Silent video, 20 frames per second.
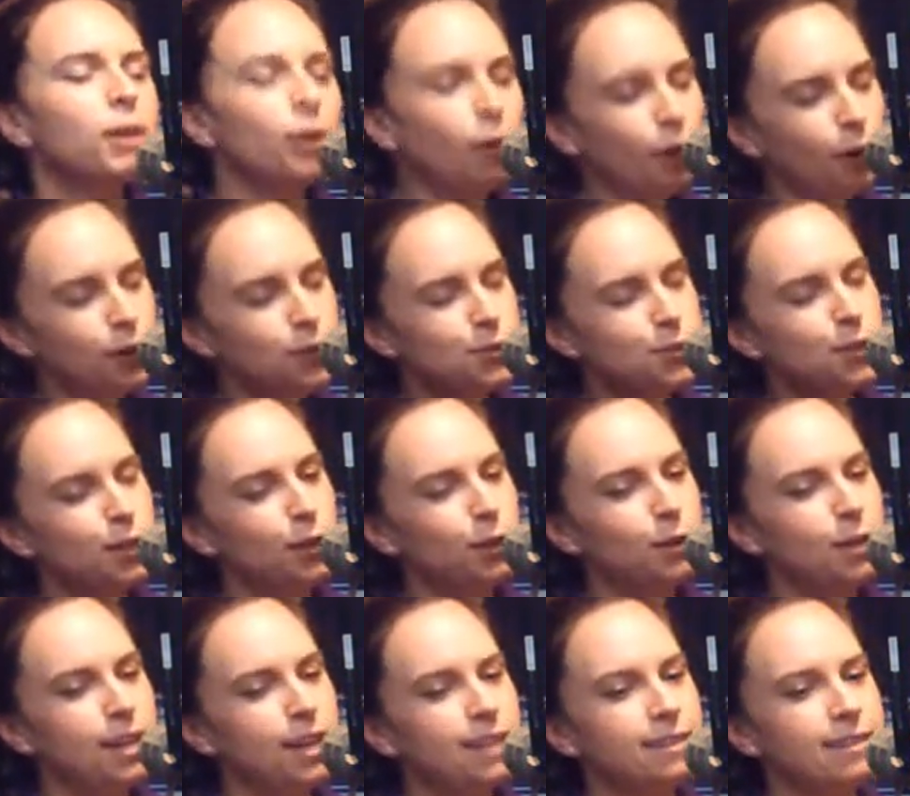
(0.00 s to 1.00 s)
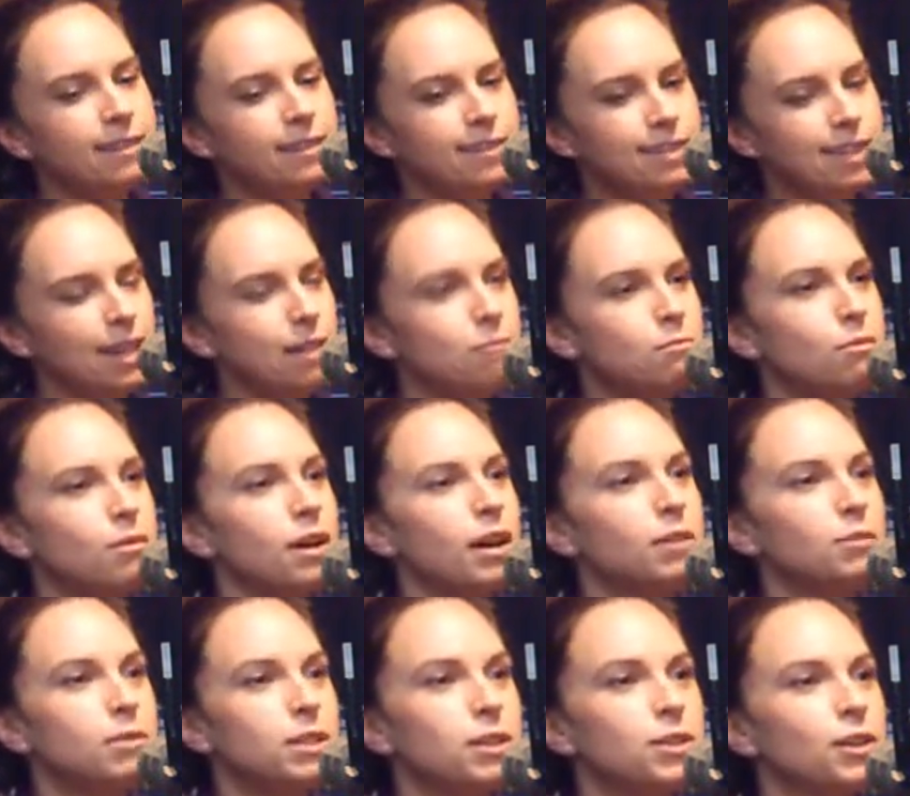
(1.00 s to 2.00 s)
but also in the same
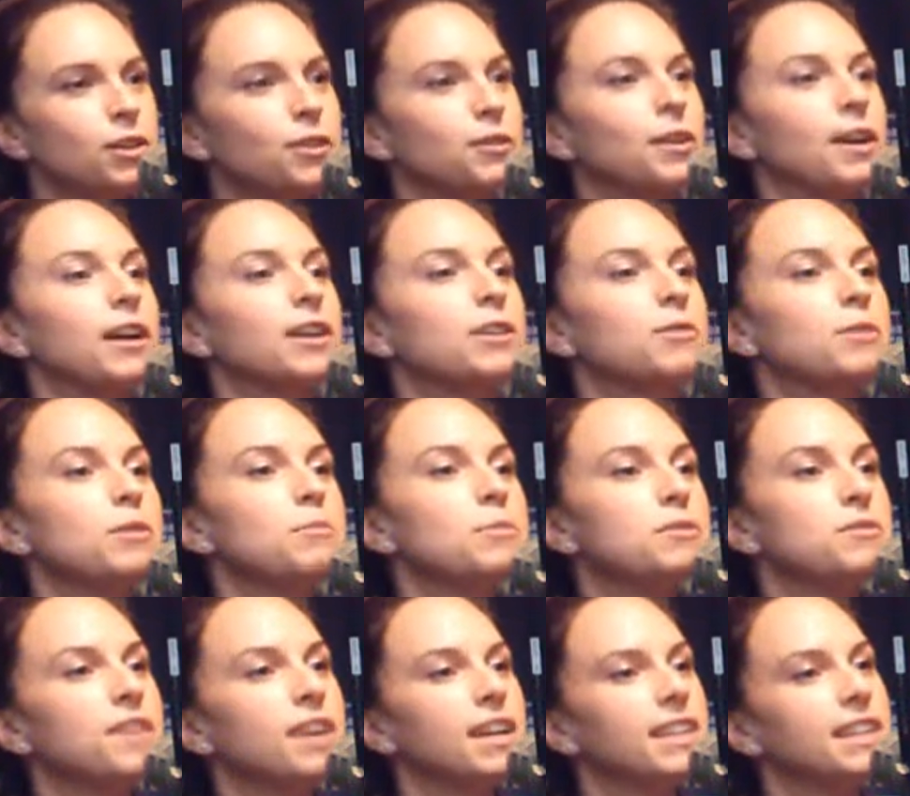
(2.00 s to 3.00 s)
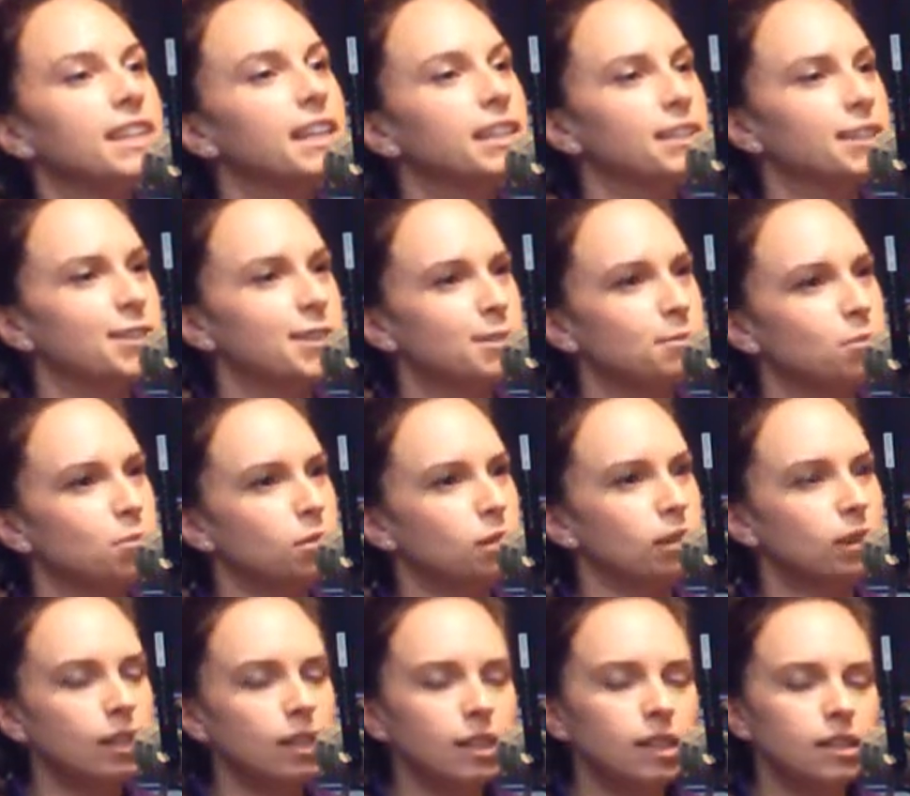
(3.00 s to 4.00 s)
breath, we turn around and we provide care and
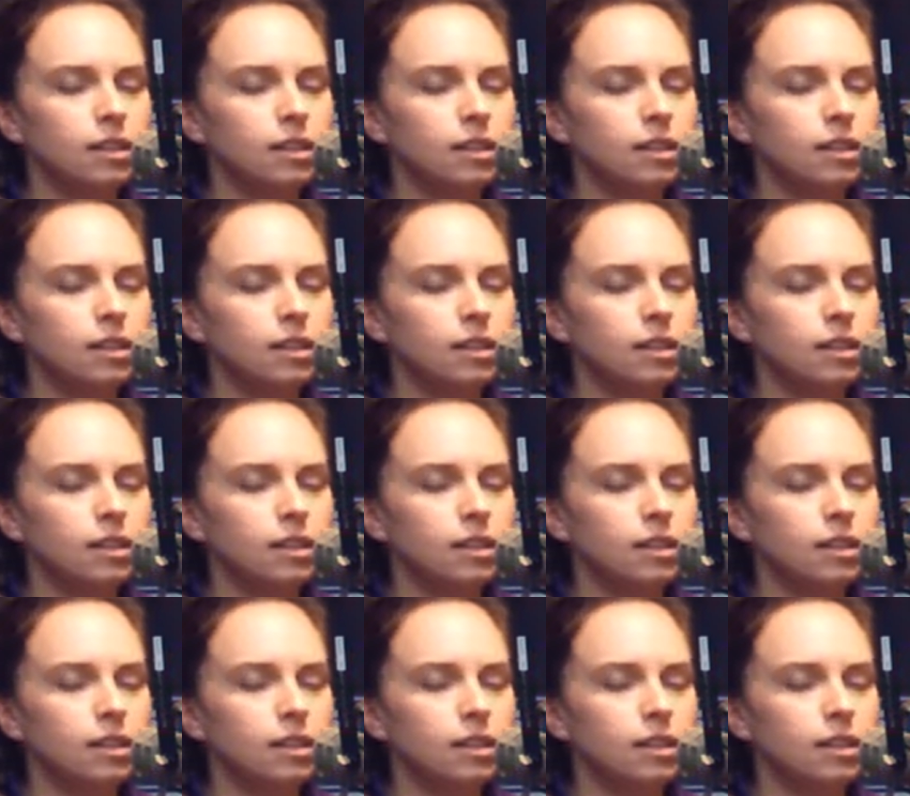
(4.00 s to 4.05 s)
support.